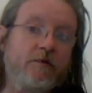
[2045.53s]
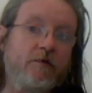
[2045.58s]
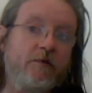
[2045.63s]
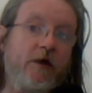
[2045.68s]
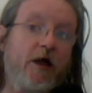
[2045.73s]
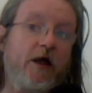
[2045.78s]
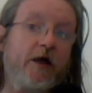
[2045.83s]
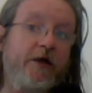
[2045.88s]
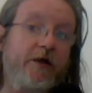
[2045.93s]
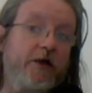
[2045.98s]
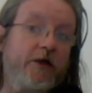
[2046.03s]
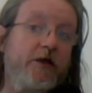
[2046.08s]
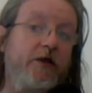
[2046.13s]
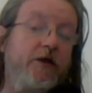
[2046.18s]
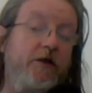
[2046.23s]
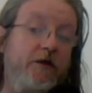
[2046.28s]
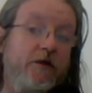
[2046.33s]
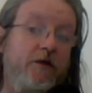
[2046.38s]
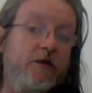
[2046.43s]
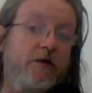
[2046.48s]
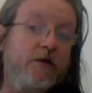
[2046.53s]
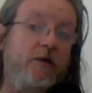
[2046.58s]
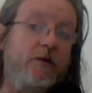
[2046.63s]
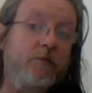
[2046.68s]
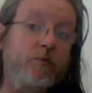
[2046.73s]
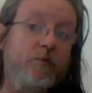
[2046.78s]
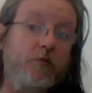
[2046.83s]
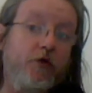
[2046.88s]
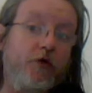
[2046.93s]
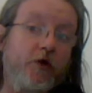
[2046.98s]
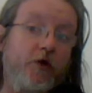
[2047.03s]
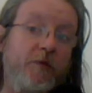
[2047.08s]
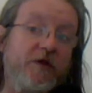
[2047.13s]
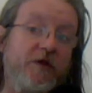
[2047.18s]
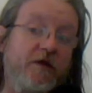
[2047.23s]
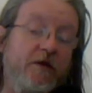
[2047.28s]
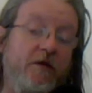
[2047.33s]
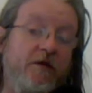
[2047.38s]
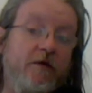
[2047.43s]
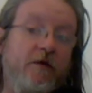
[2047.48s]
i.e.,
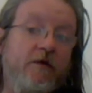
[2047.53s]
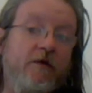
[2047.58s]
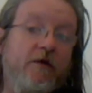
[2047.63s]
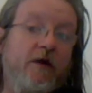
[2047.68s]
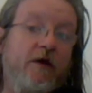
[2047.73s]
permitting